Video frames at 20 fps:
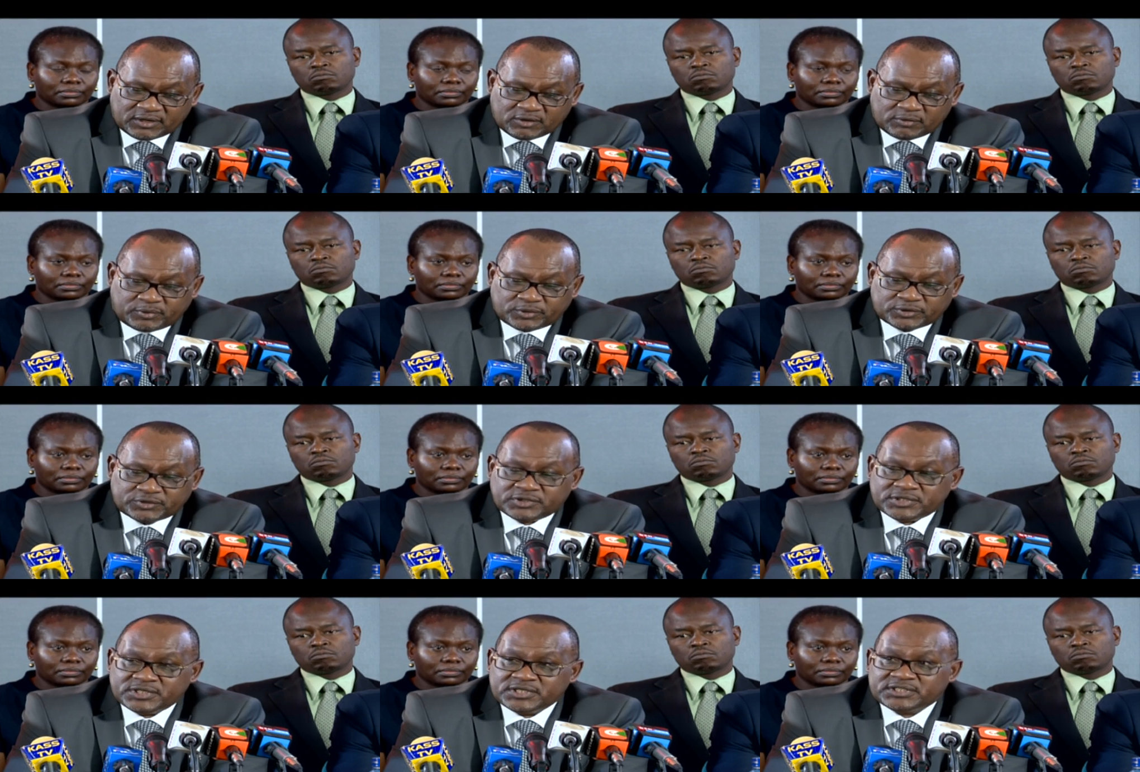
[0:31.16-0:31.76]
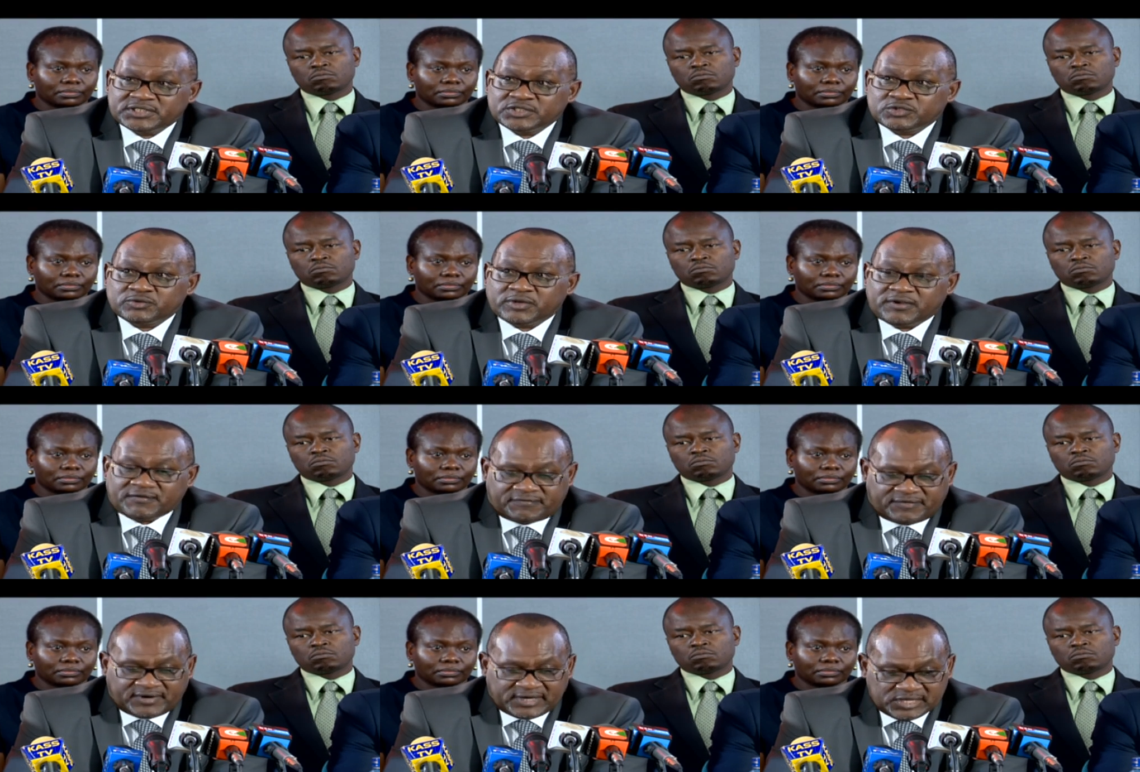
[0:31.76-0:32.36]
Speaker 1: an opportunity to
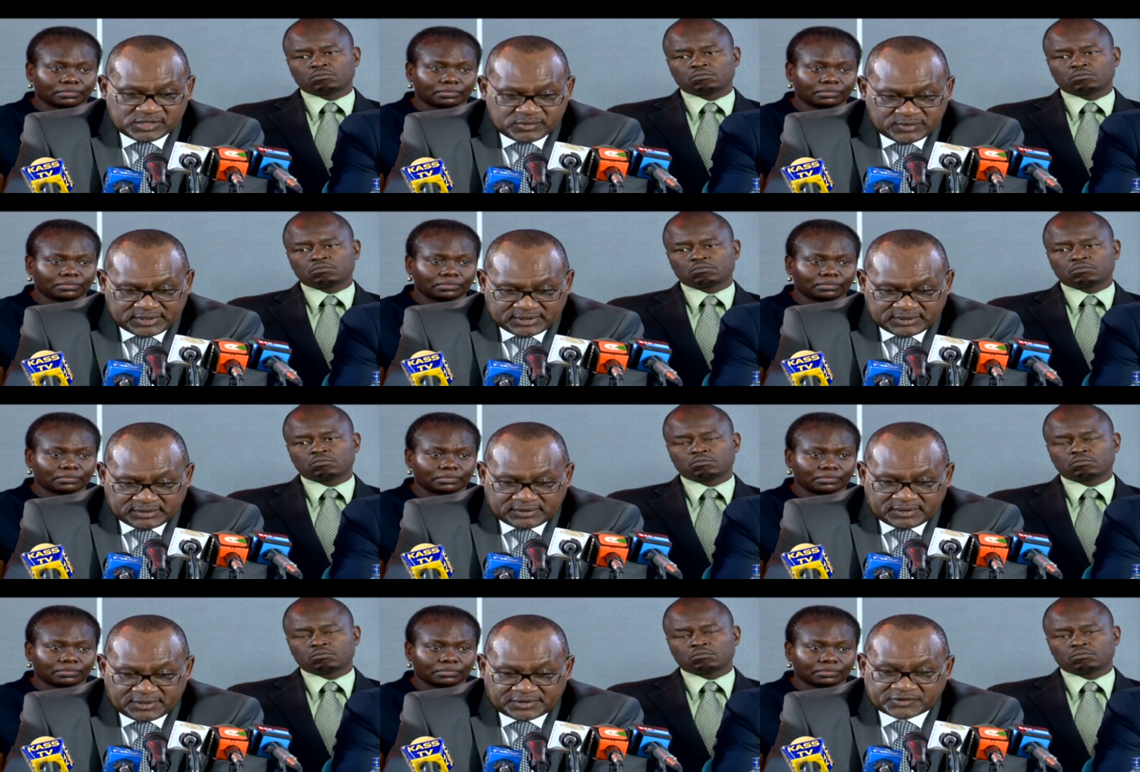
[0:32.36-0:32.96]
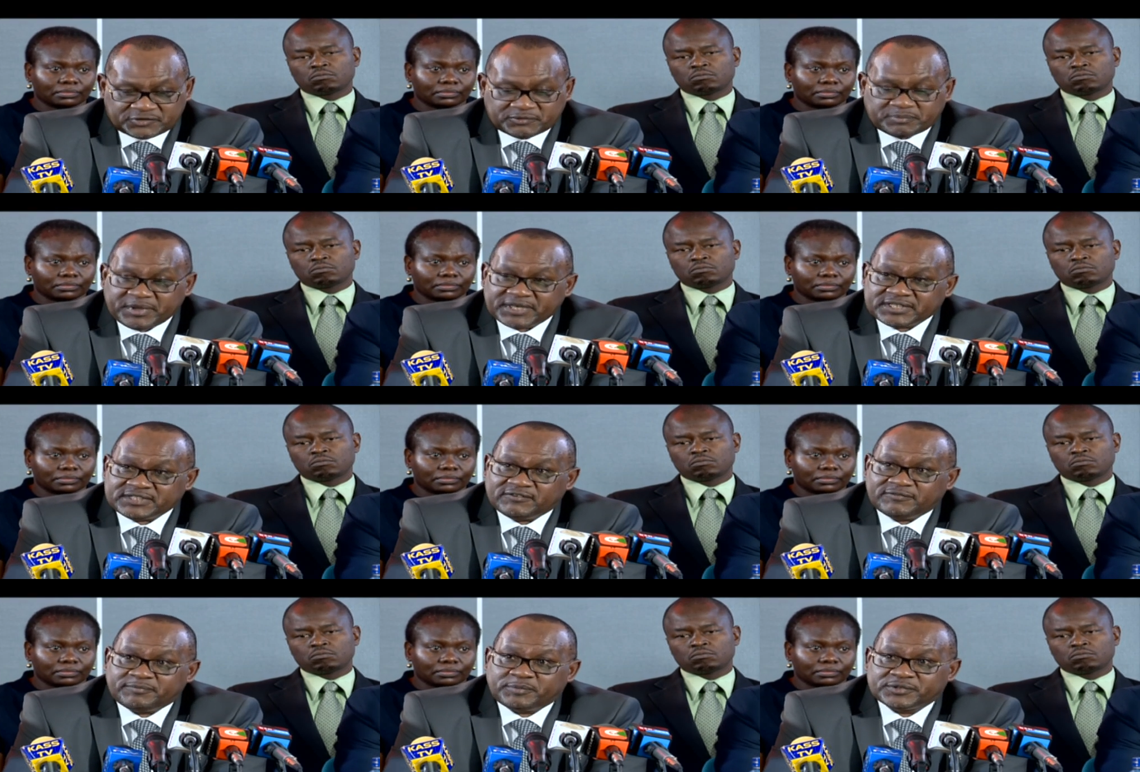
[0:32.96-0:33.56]
evaluate the
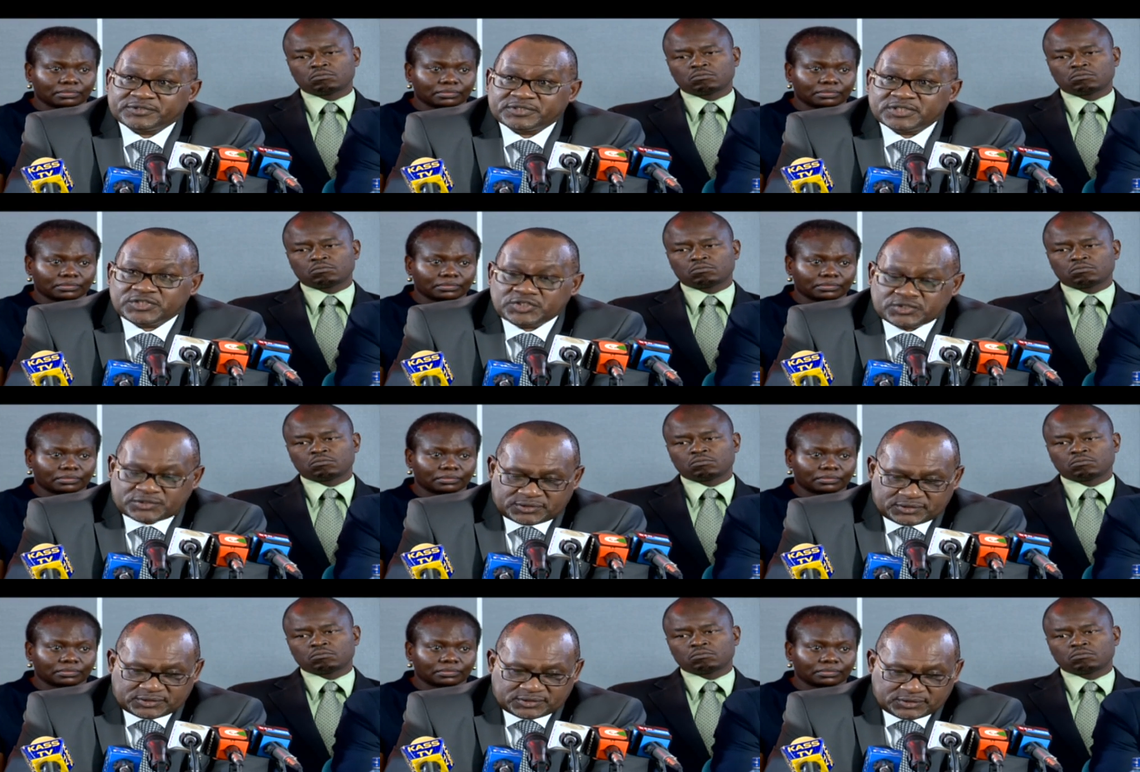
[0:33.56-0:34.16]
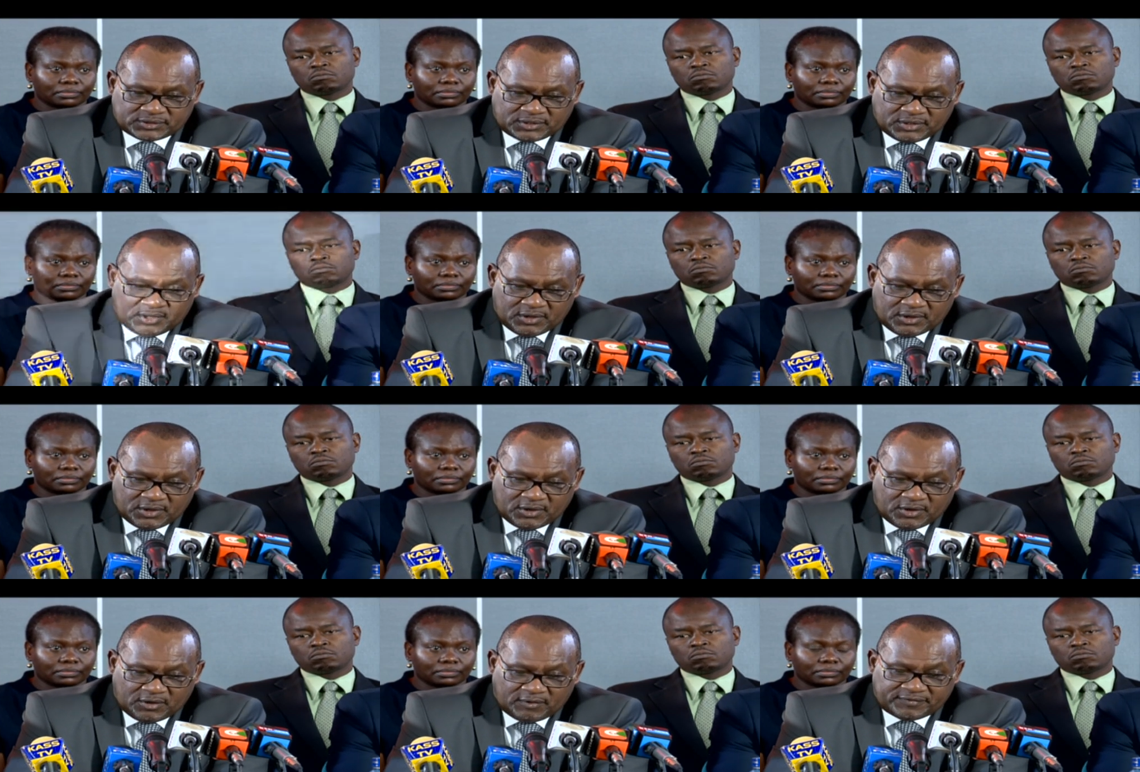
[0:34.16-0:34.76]
respective positions
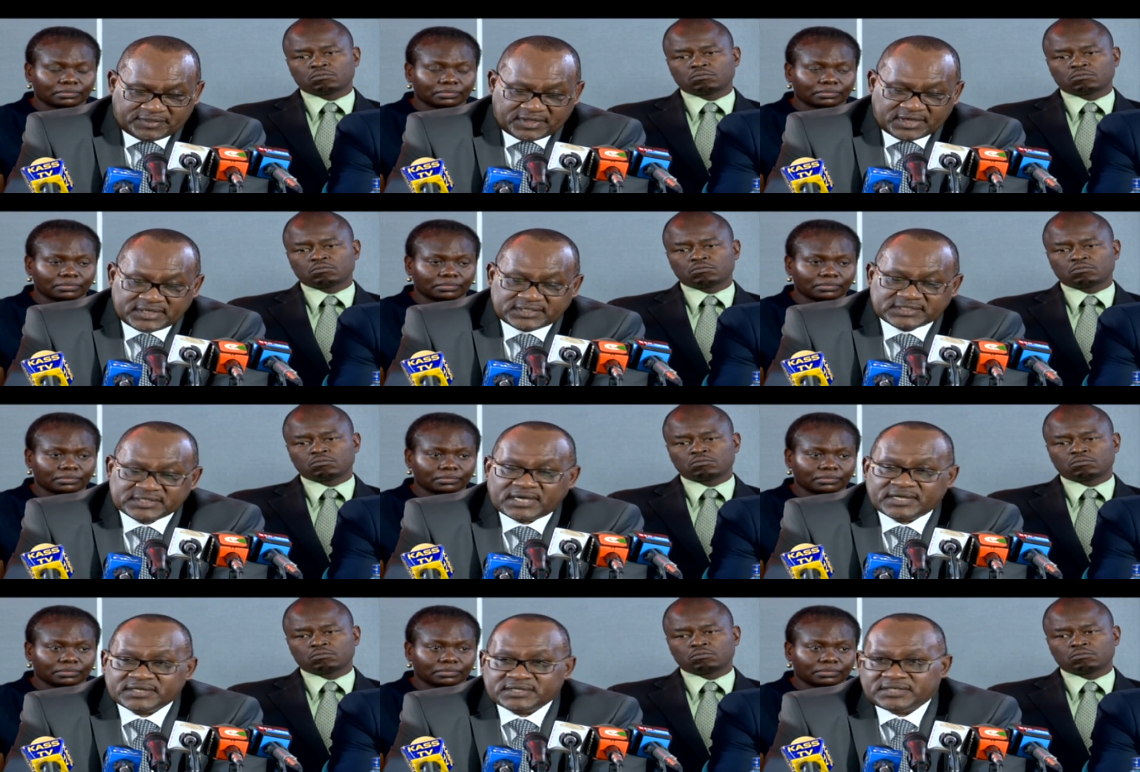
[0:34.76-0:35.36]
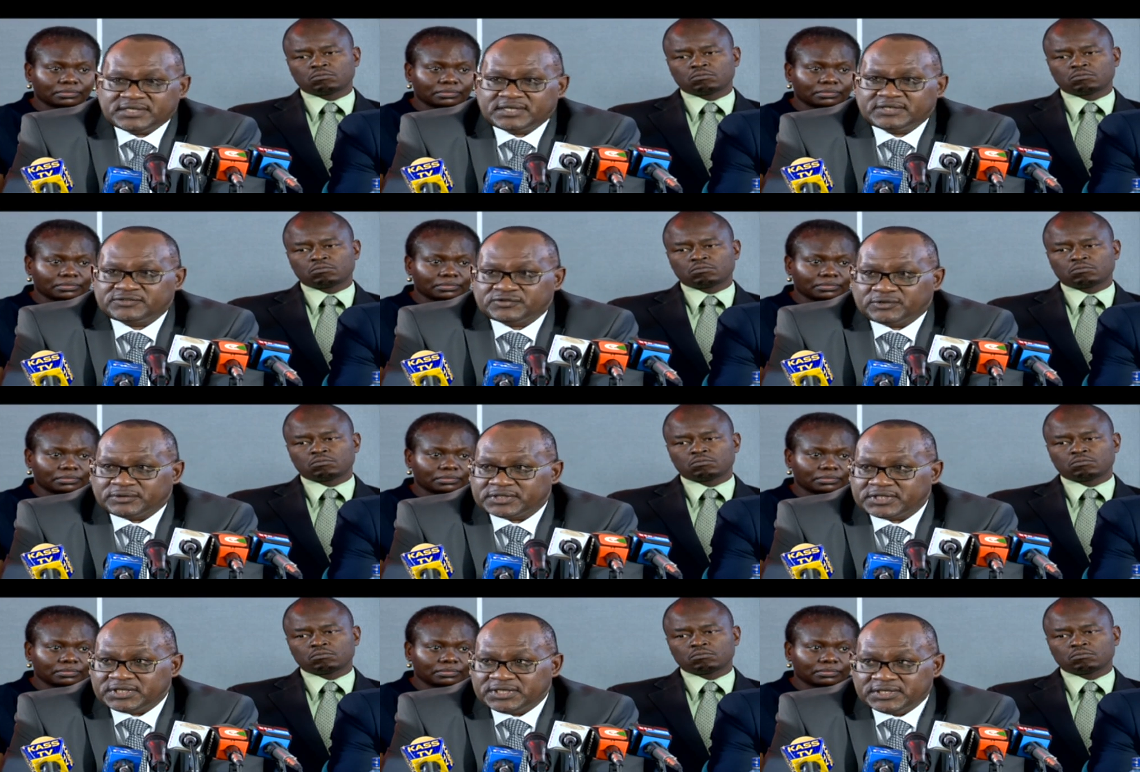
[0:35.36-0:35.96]
of the eight candidates
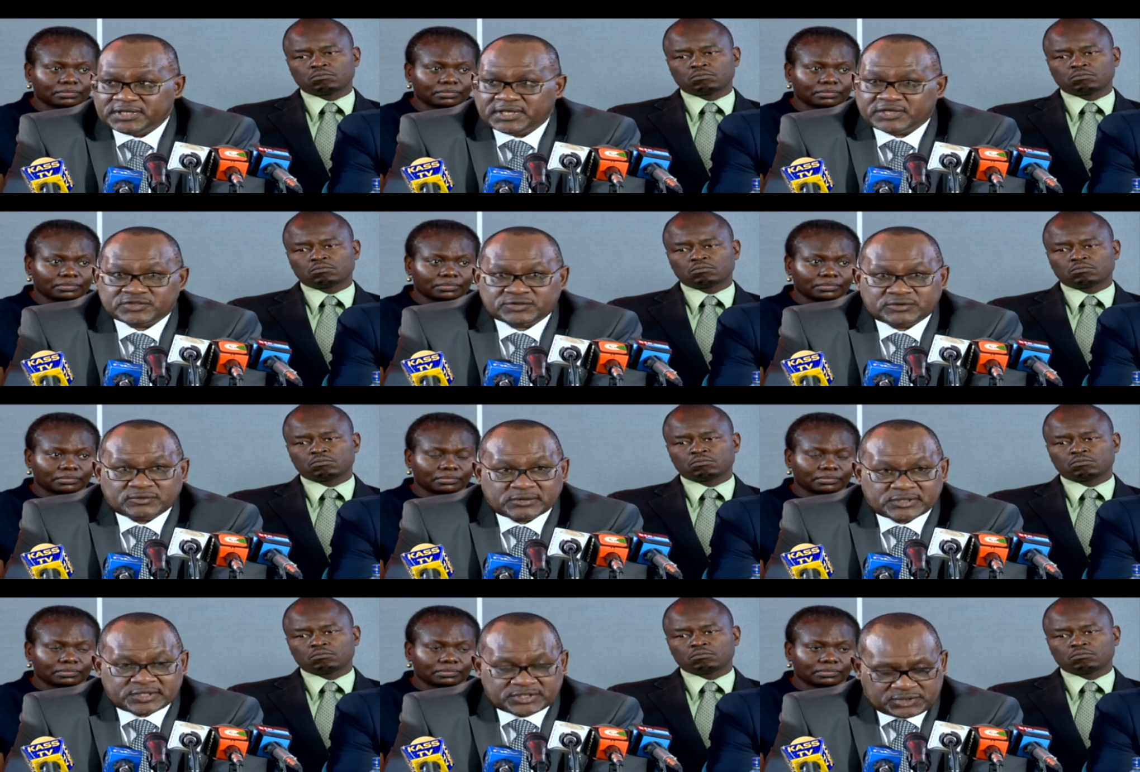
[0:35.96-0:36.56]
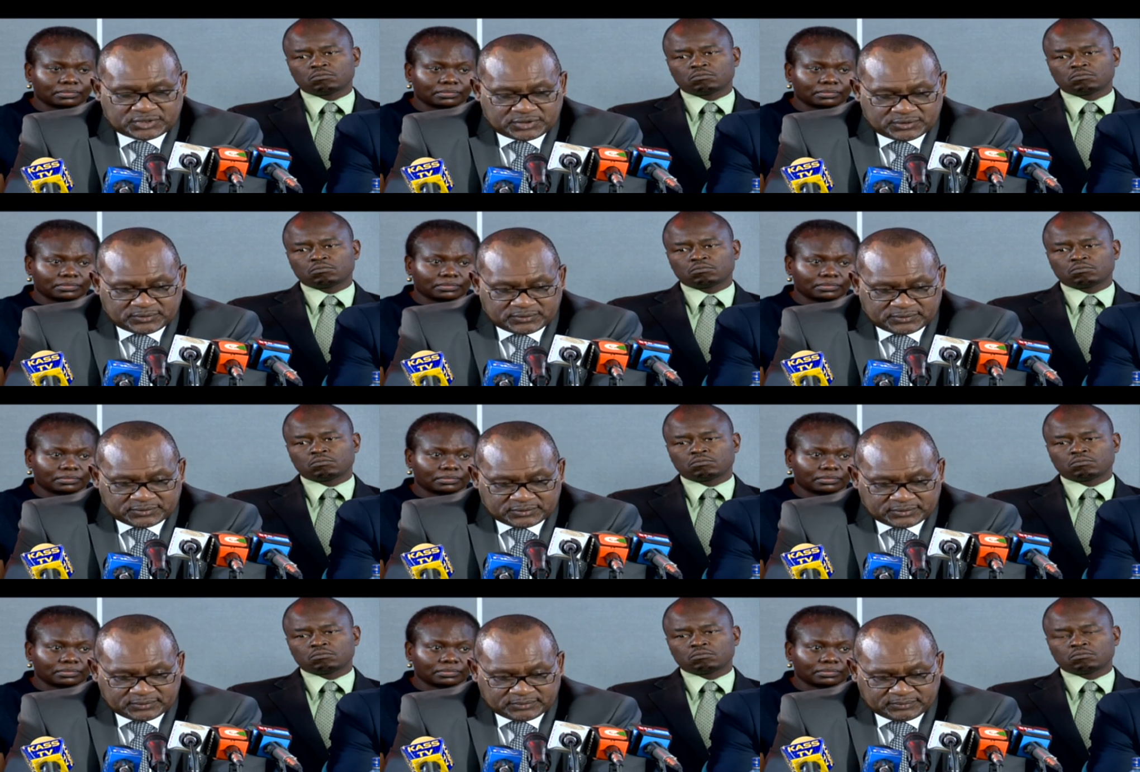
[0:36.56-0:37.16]
on key national issues.